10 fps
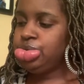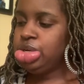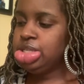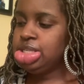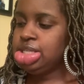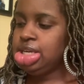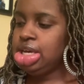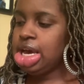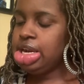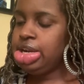
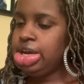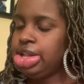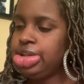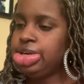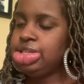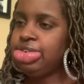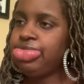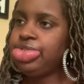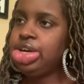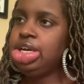see another
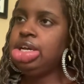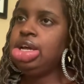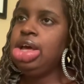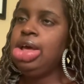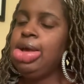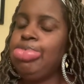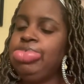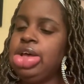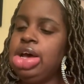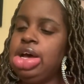different
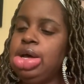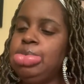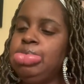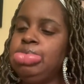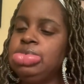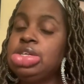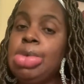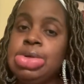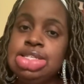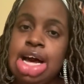
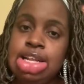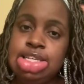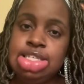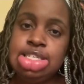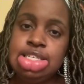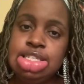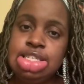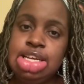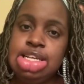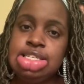
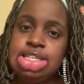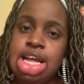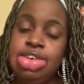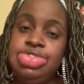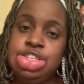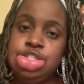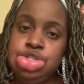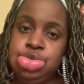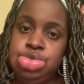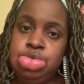dermatologist inside of this
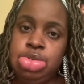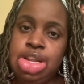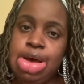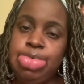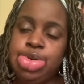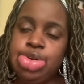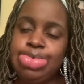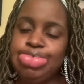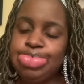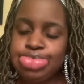new network.
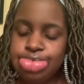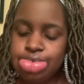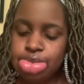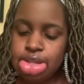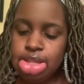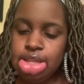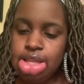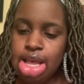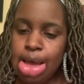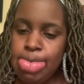
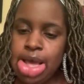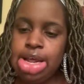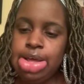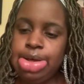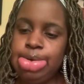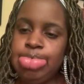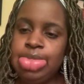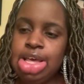I met him,